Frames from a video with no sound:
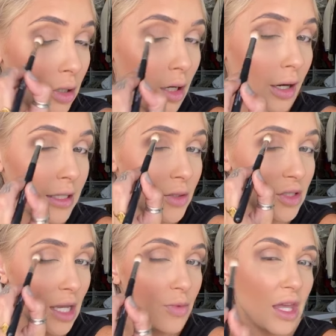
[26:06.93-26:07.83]
All right, so
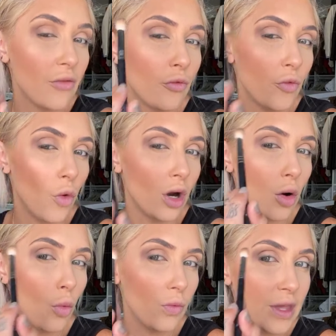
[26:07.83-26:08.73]
same thing
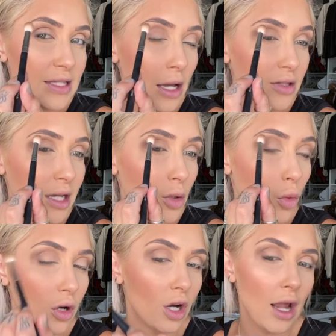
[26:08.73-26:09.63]
for this outside
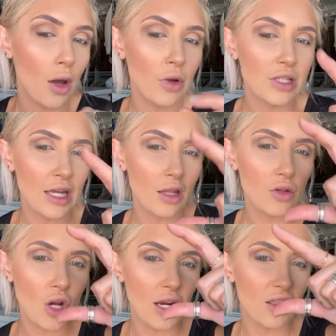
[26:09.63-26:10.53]
corner. I always kind of
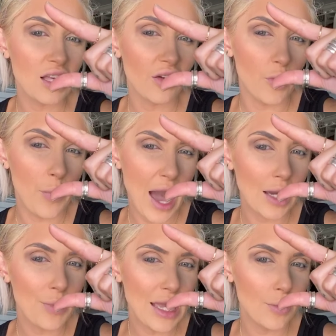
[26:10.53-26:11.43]
try to think of a
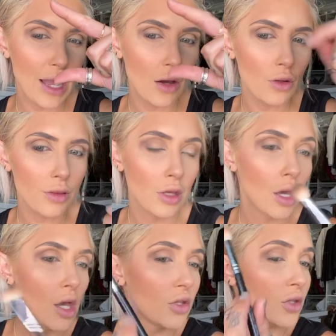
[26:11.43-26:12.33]
Pac-Man mouth.
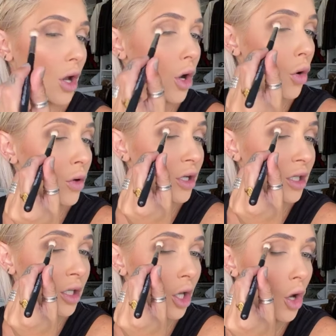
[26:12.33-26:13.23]
So you're
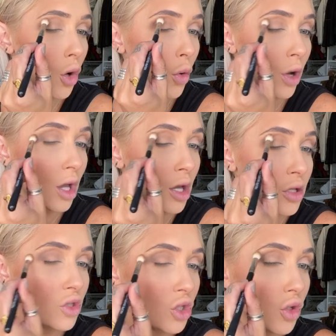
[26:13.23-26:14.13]
gonna go
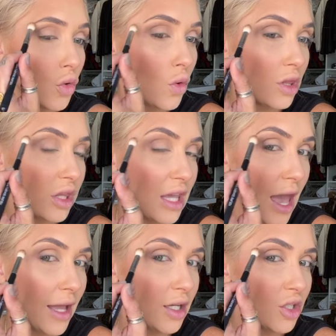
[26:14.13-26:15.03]
to the
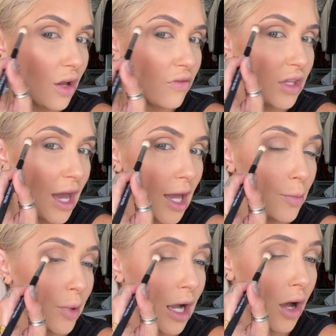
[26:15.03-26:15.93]
edge of the
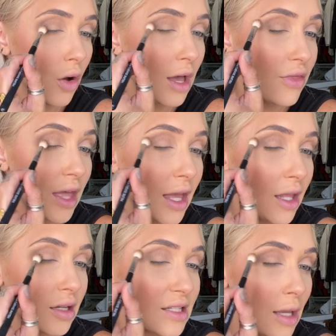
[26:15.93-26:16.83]
eyebrow and
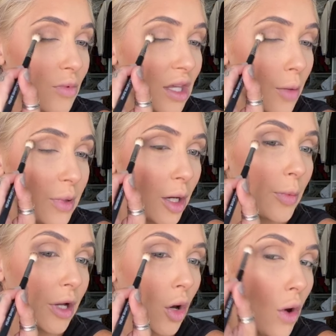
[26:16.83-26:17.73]
then same thing up here,
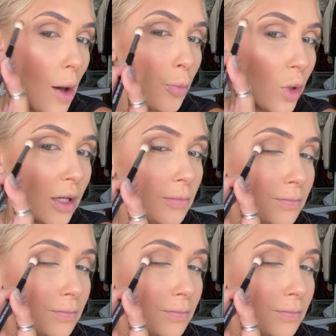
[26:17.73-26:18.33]
but go upward